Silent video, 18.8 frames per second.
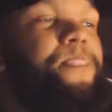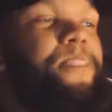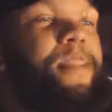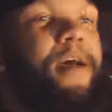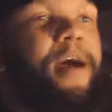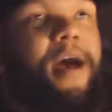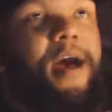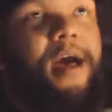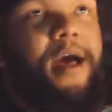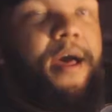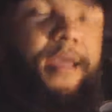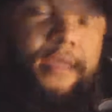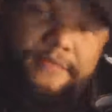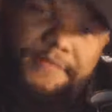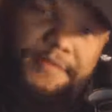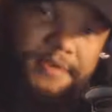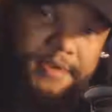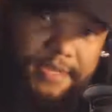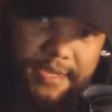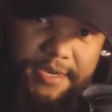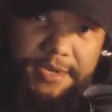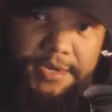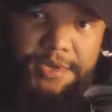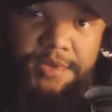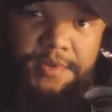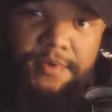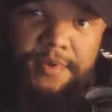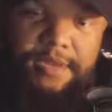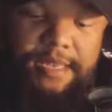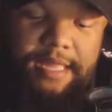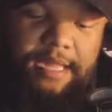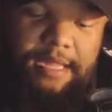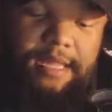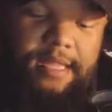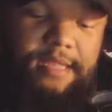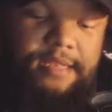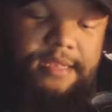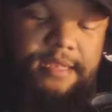If you did enjoy,
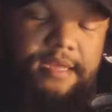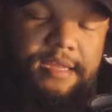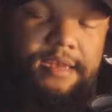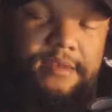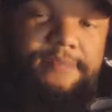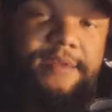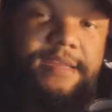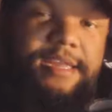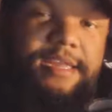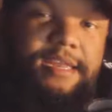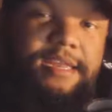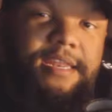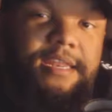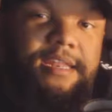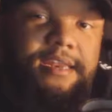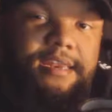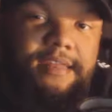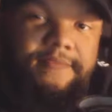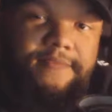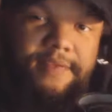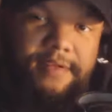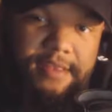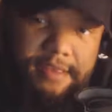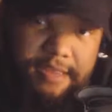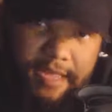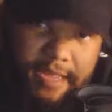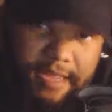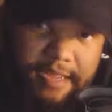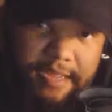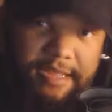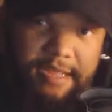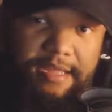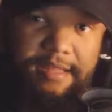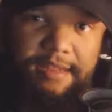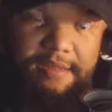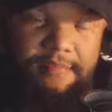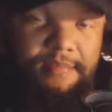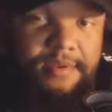like I said in the beginning, leave a like,
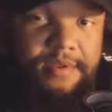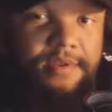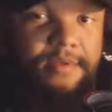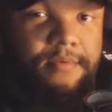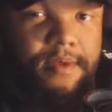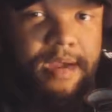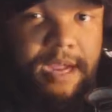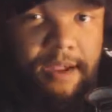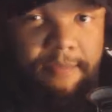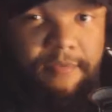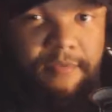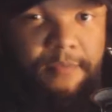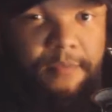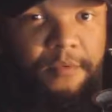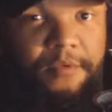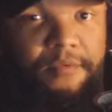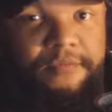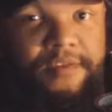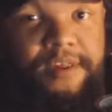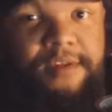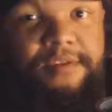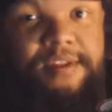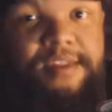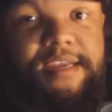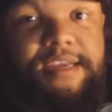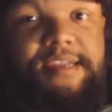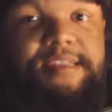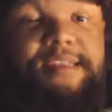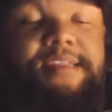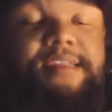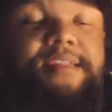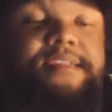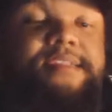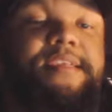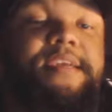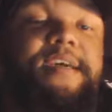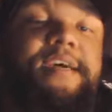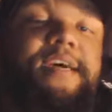subscribe for more videos like
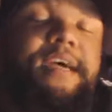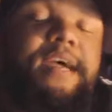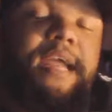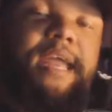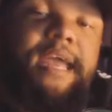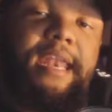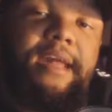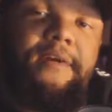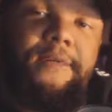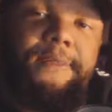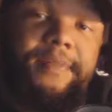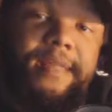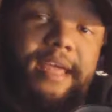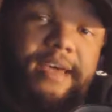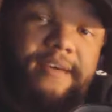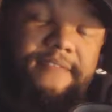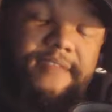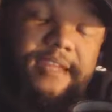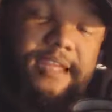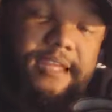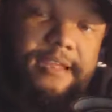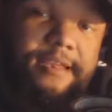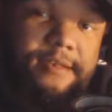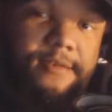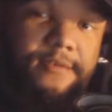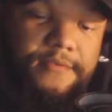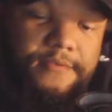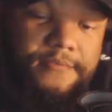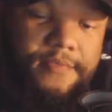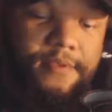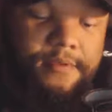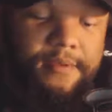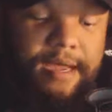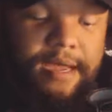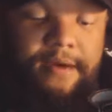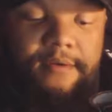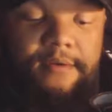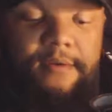this, and I will be having a new video
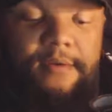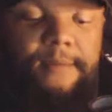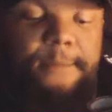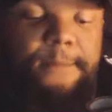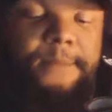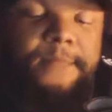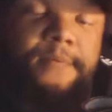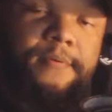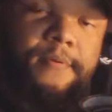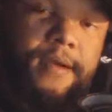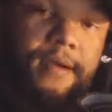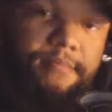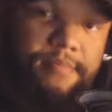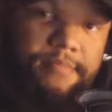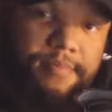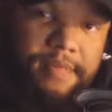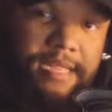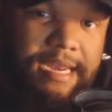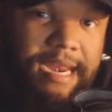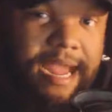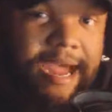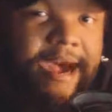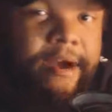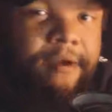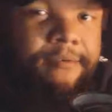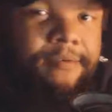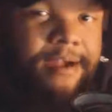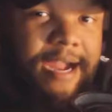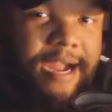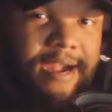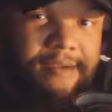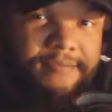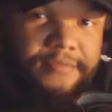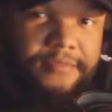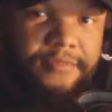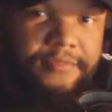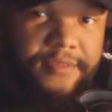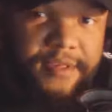out probably an hour
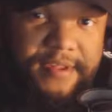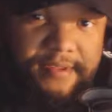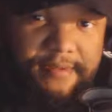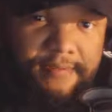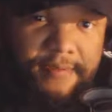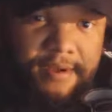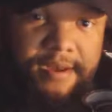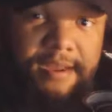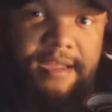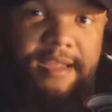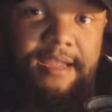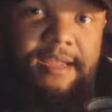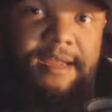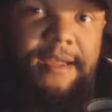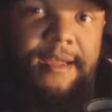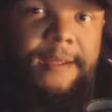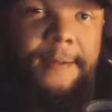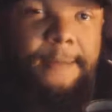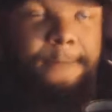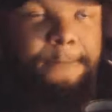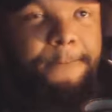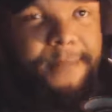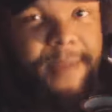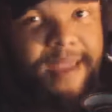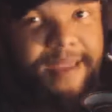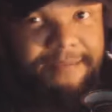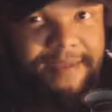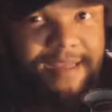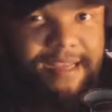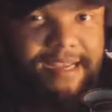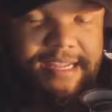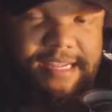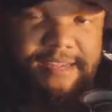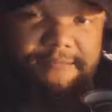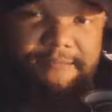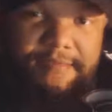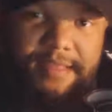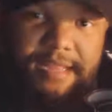after this one, maybe
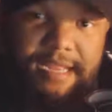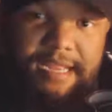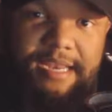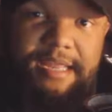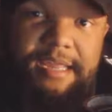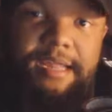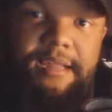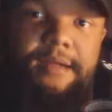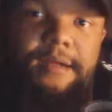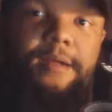explaining